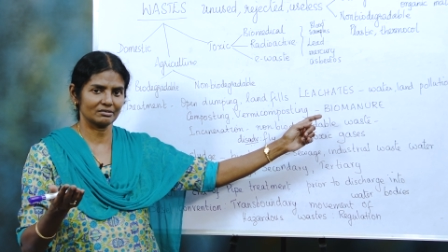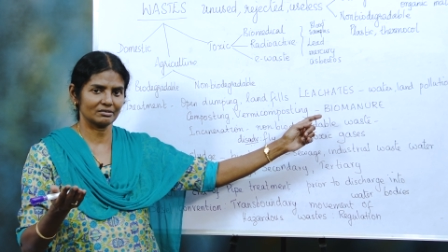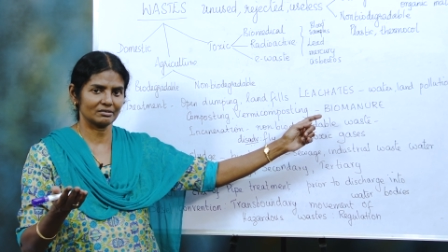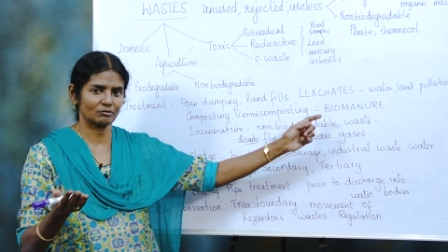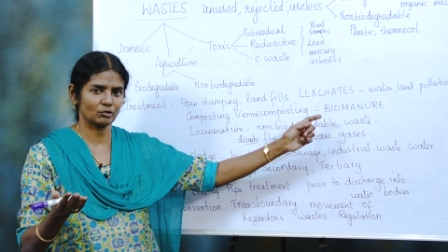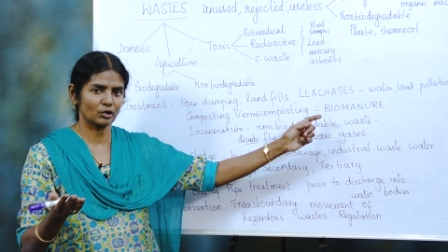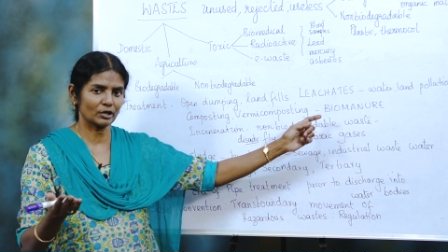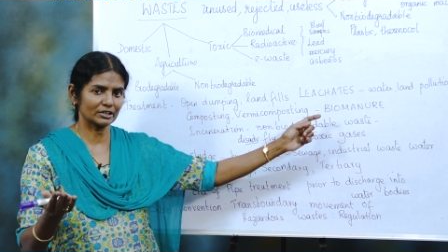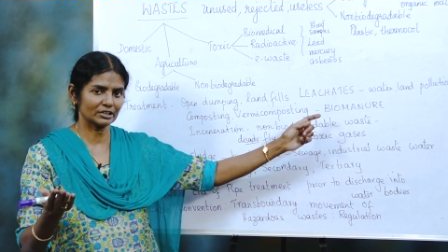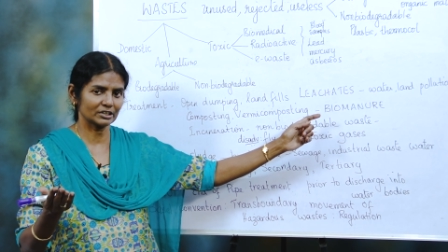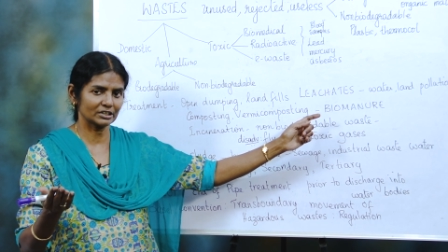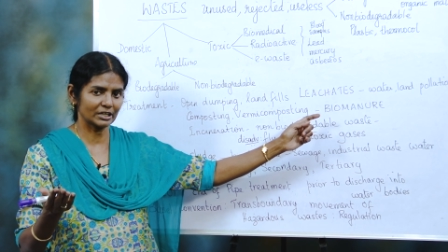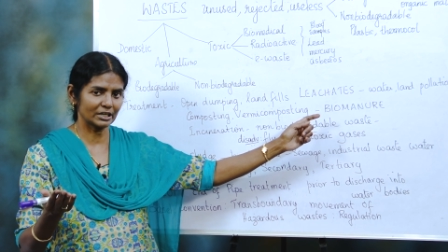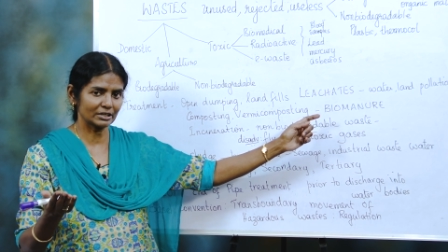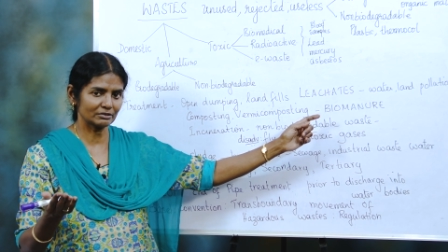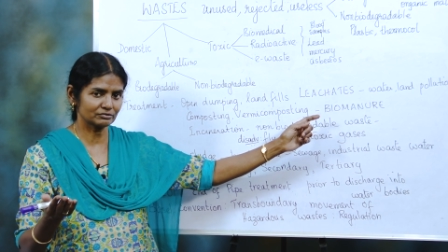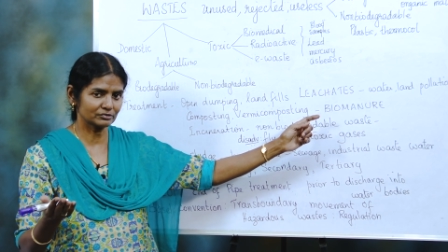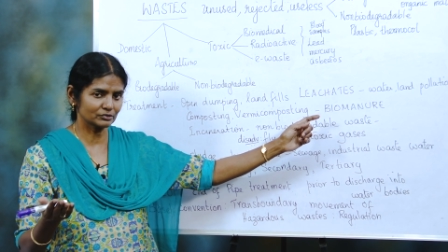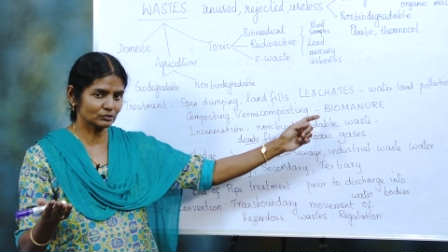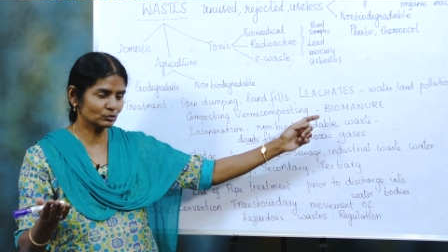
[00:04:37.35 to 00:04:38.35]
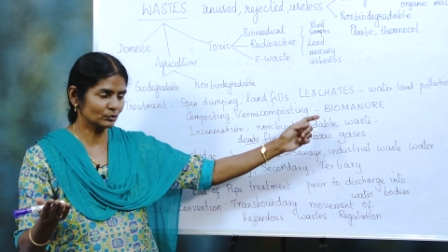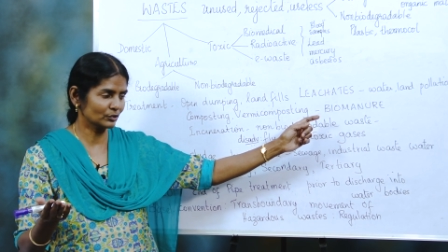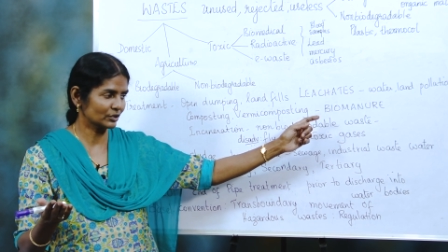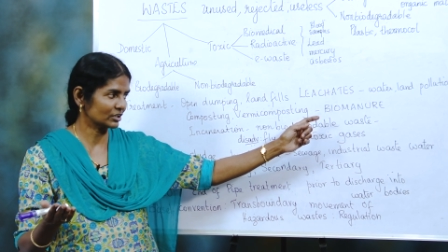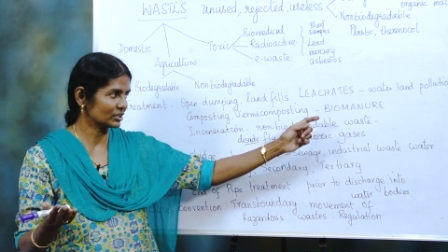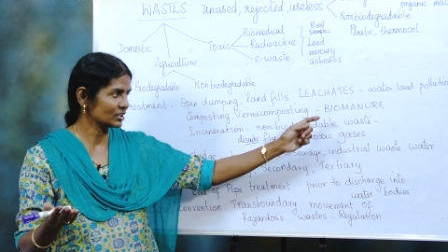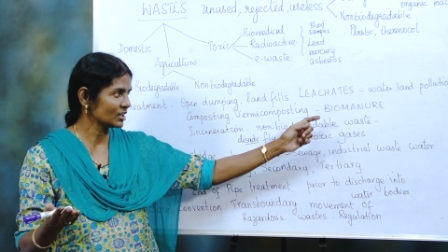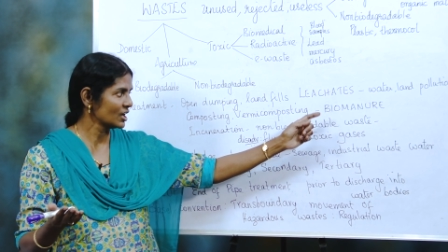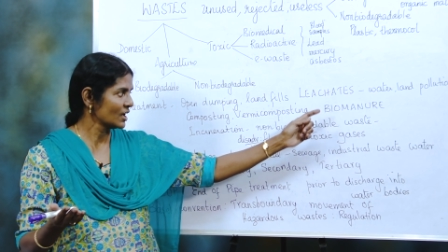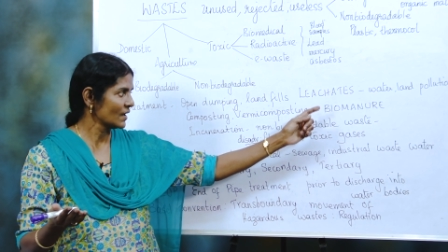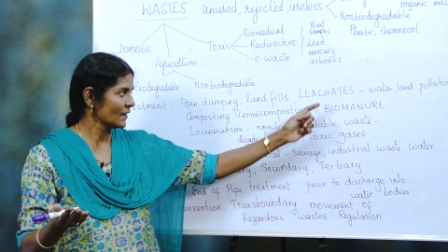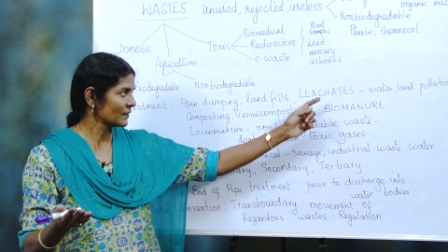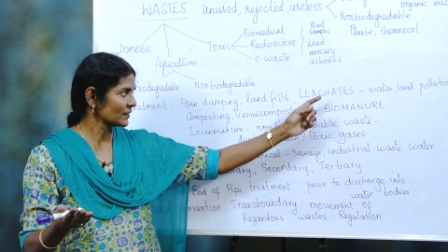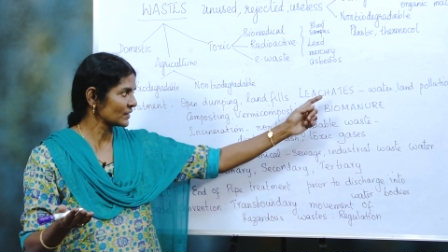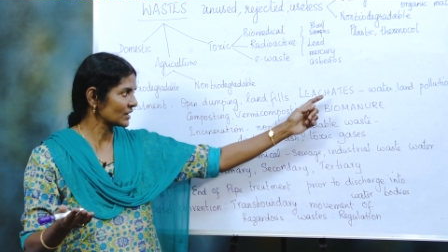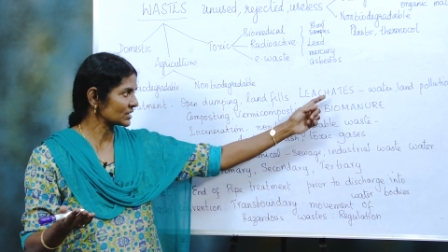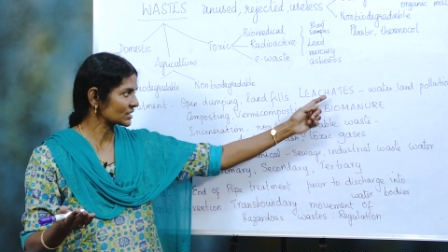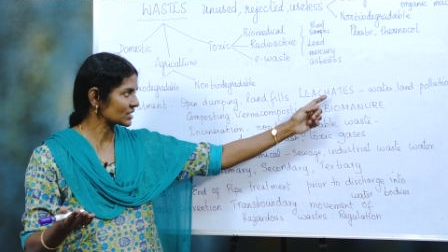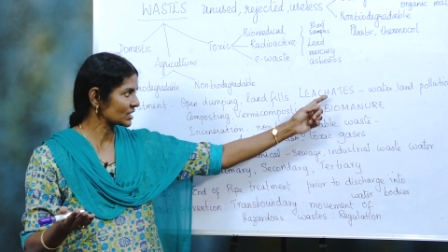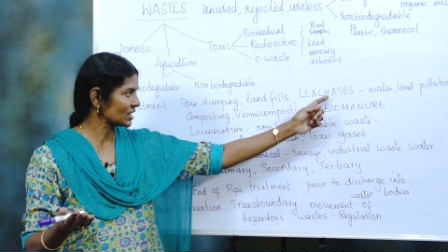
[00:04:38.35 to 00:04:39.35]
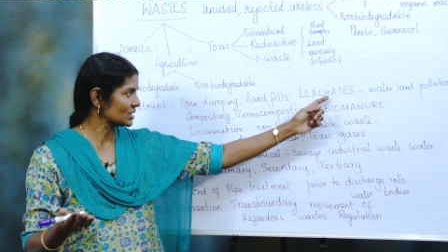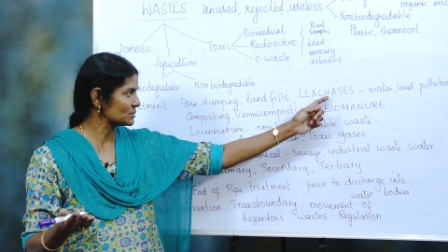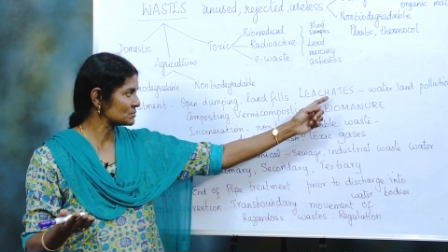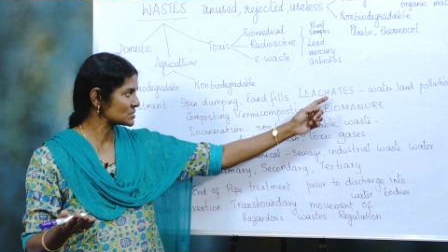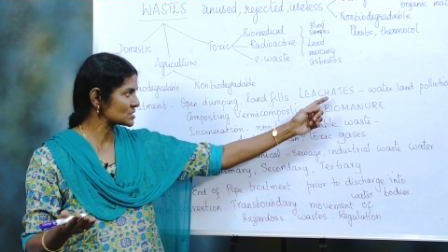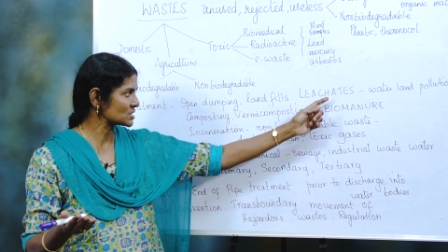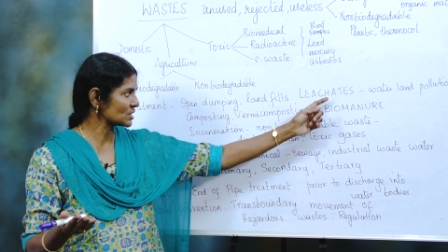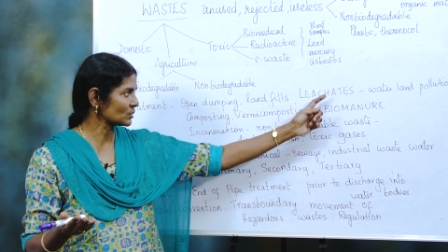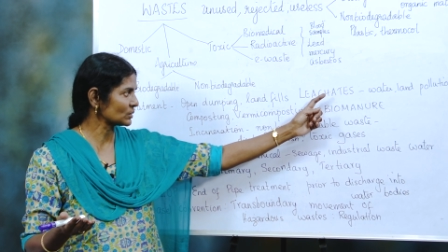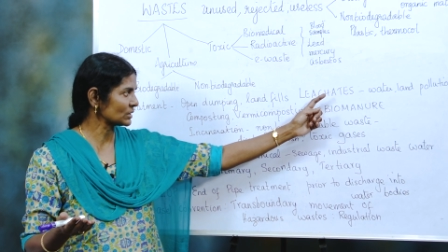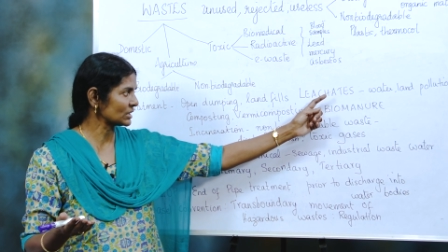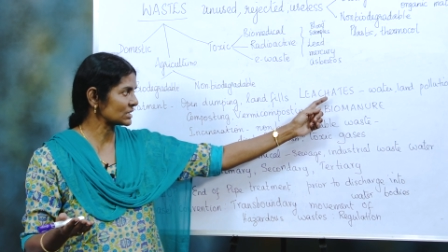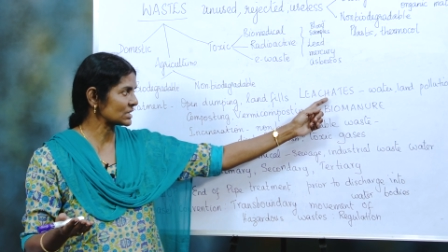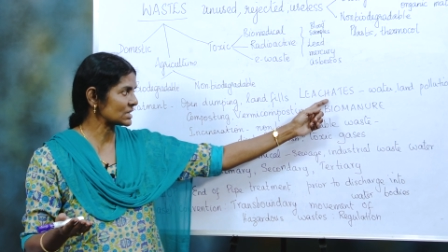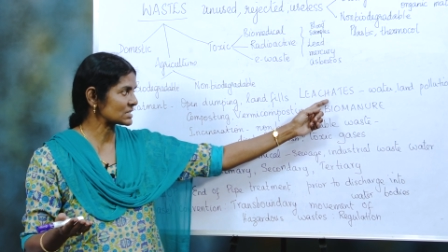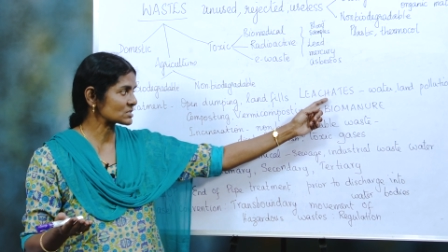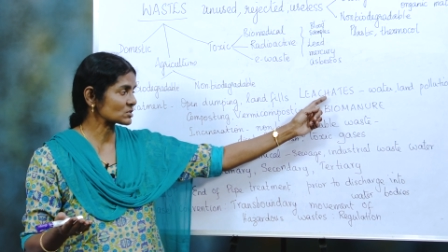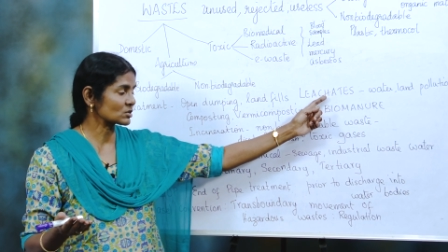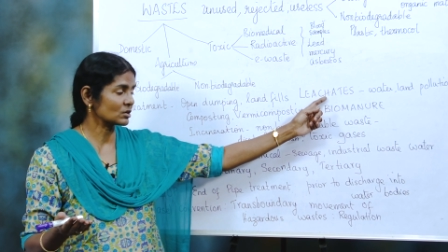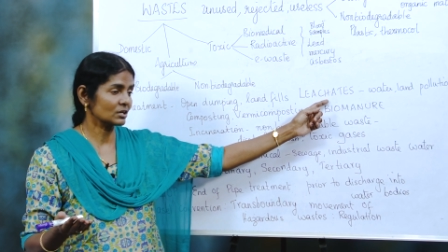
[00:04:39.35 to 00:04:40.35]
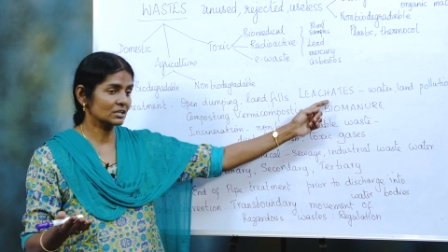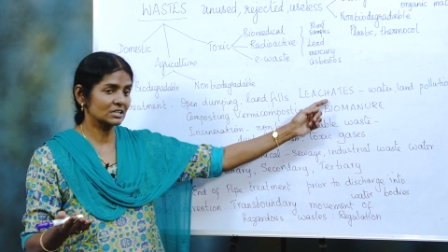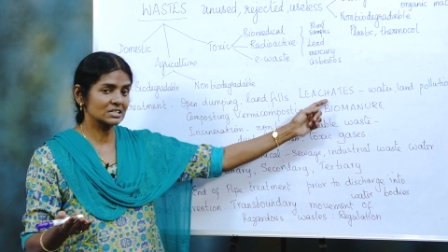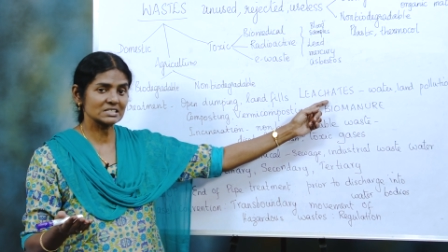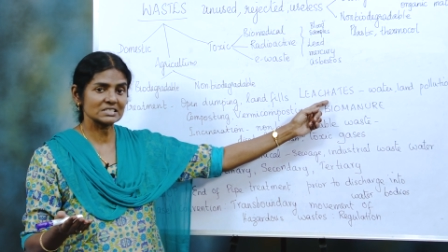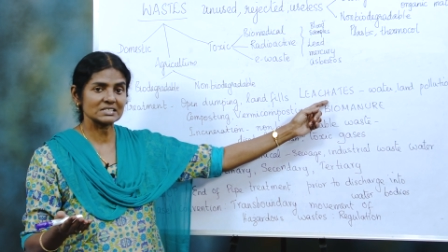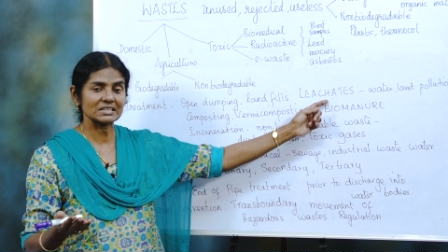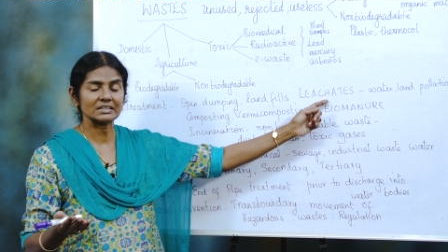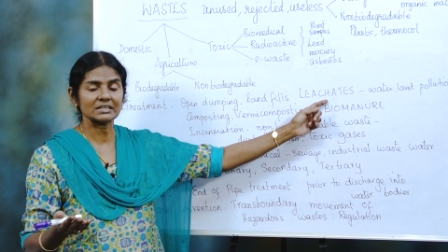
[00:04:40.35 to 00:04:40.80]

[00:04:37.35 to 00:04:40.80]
water-like fluid that comes out and that's called as